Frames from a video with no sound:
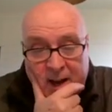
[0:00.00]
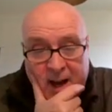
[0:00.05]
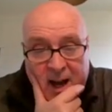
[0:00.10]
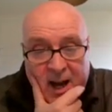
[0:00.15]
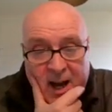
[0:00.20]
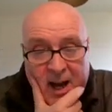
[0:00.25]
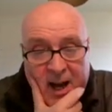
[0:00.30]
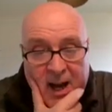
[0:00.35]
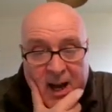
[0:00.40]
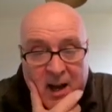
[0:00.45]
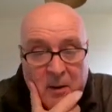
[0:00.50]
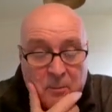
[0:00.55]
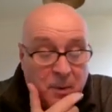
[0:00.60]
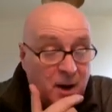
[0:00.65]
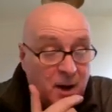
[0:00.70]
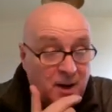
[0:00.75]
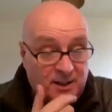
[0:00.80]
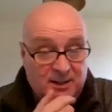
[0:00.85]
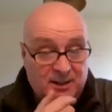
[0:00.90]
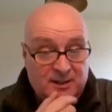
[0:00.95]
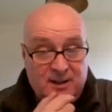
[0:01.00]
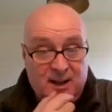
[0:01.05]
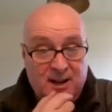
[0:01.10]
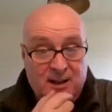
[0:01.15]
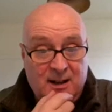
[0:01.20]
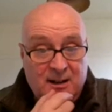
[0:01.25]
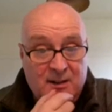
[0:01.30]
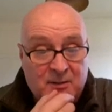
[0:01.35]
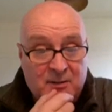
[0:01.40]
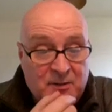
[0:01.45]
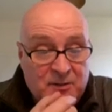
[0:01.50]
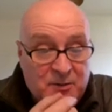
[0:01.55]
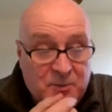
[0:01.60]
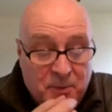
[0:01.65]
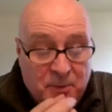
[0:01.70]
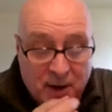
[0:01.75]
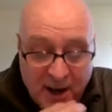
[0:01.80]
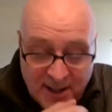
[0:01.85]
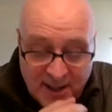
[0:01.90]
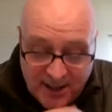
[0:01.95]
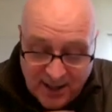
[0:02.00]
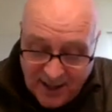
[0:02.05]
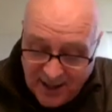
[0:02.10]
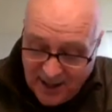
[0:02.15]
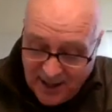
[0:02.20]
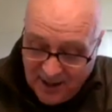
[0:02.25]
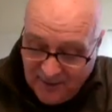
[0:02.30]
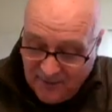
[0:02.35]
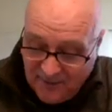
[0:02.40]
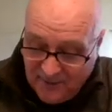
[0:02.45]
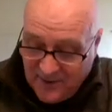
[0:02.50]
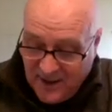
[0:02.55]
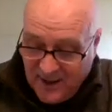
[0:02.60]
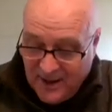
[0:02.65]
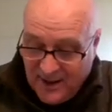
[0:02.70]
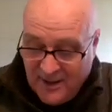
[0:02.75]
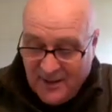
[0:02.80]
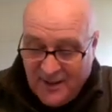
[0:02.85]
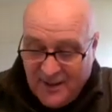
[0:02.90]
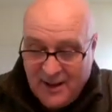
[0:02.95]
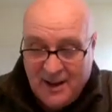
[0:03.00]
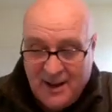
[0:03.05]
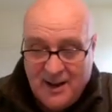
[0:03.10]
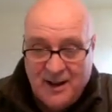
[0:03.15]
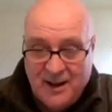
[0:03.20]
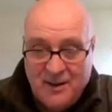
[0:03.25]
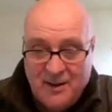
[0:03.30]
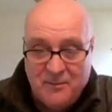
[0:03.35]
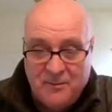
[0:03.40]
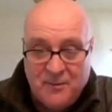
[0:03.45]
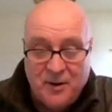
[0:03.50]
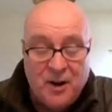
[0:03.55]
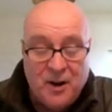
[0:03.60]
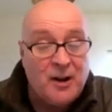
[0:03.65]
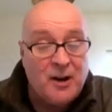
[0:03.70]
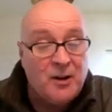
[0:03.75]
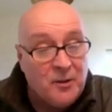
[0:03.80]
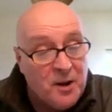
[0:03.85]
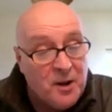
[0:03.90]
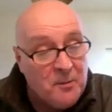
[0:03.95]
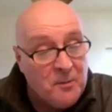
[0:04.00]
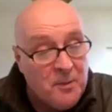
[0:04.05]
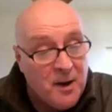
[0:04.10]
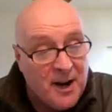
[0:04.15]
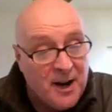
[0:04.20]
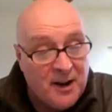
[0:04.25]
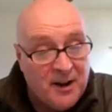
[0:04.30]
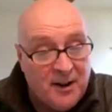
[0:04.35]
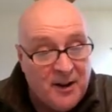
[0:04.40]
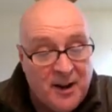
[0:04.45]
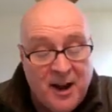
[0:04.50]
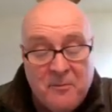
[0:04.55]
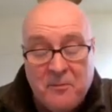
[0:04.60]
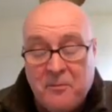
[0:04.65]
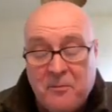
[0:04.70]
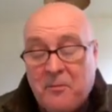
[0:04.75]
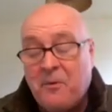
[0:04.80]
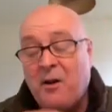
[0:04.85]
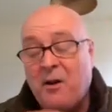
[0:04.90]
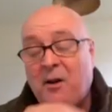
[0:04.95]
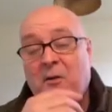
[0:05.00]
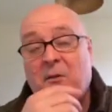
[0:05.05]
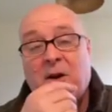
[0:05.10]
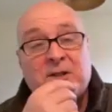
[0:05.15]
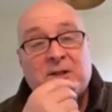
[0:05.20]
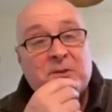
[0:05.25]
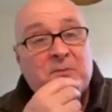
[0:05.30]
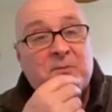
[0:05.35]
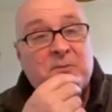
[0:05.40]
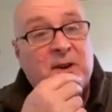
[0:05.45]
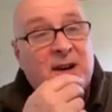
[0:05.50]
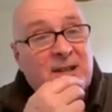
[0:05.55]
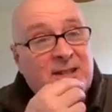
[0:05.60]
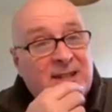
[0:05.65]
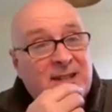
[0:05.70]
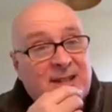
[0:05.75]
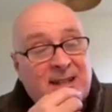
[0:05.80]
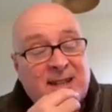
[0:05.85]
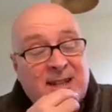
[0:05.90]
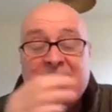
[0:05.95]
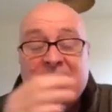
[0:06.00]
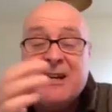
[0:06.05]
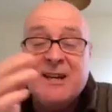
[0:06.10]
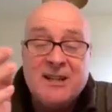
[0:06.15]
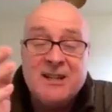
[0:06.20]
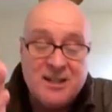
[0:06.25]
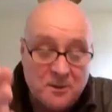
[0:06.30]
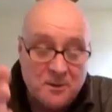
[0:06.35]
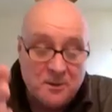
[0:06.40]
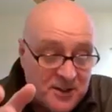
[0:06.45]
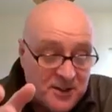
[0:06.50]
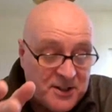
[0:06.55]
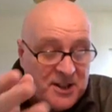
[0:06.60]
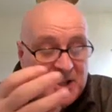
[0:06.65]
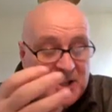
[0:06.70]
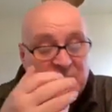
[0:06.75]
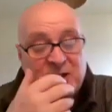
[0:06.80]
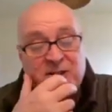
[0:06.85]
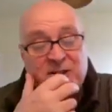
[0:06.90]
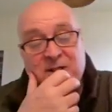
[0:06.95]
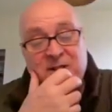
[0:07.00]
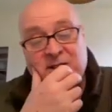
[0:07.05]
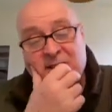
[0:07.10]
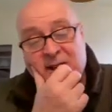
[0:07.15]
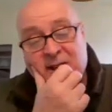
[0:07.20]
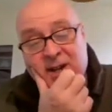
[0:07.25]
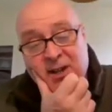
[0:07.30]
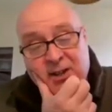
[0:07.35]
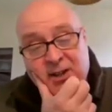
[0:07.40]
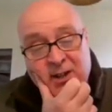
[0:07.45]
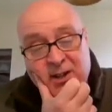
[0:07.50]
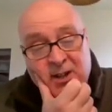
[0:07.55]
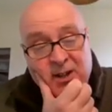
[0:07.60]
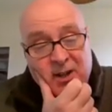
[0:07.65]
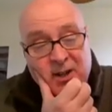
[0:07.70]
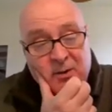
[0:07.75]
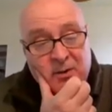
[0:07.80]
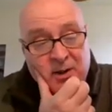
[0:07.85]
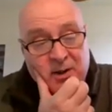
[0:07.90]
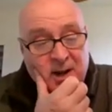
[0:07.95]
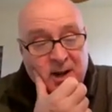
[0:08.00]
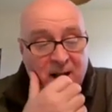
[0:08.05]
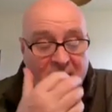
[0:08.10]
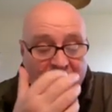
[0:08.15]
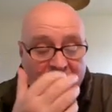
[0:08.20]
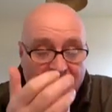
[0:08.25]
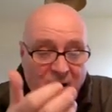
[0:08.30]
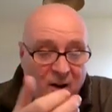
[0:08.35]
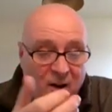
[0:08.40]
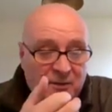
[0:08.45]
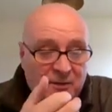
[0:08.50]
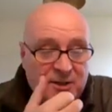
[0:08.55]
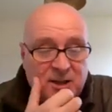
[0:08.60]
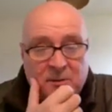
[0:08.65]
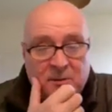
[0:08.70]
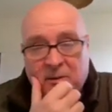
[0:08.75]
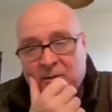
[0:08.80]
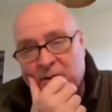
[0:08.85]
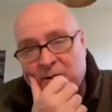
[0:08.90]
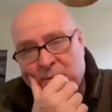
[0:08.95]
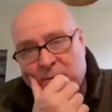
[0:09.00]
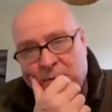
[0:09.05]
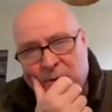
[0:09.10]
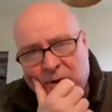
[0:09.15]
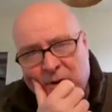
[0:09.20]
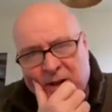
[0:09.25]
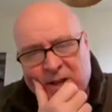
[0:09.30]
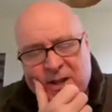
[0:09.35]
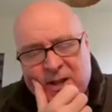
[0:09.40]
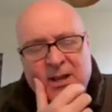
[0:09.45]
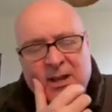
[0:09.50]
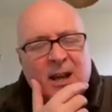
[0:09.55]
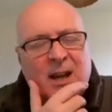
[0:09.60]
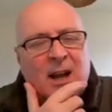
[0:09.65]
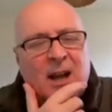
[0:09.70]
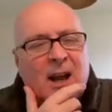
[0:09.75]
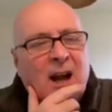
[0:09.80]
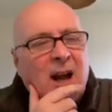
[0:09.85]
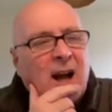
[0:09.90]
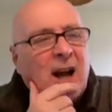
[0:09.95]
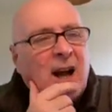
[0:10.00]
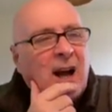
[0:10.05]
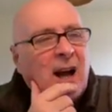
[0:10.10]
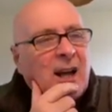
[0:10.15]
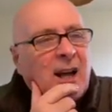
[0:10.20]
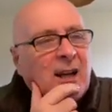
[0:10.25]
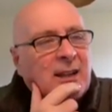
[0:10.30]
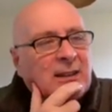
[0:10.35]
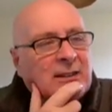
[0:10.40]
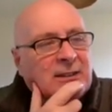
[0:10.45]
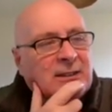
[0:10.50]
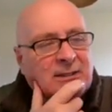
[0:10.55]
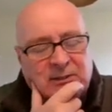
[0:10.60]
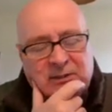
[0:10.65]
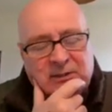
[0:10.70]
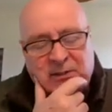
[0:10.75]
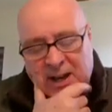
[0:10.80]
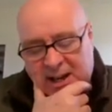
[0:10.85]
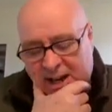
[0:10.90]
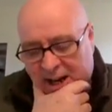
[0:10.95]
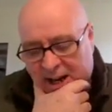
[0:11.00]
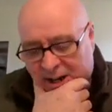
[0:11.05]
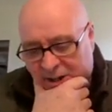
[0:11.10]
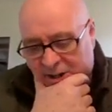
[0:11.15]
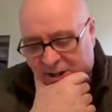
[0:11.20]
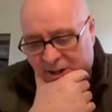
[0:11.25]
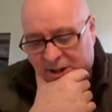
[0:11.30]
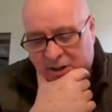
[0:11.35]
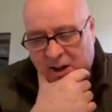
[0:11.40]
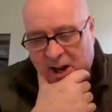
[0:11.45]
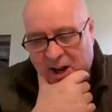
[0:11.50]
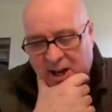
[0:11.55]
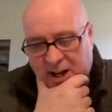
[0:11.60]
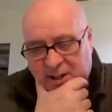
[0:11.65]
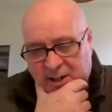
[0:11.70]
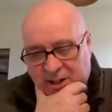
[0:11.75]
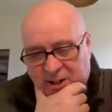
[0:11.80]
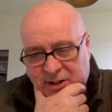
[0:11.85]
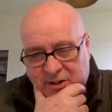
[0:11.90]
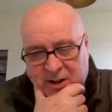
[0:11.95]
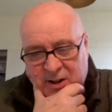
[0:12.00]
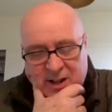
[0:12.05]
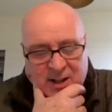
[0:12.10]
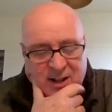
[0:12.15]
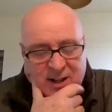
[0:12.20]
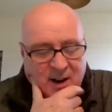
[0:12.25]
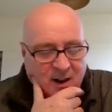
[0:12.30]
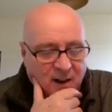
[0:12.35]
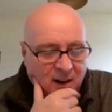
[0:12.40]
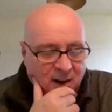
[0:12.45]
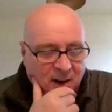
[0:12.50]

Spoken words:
But surprisingly enough, and looking back on it, I'm quite surprised they did. Some of the teachers decided that they would offer some of us boys a little vacation to the Lake District,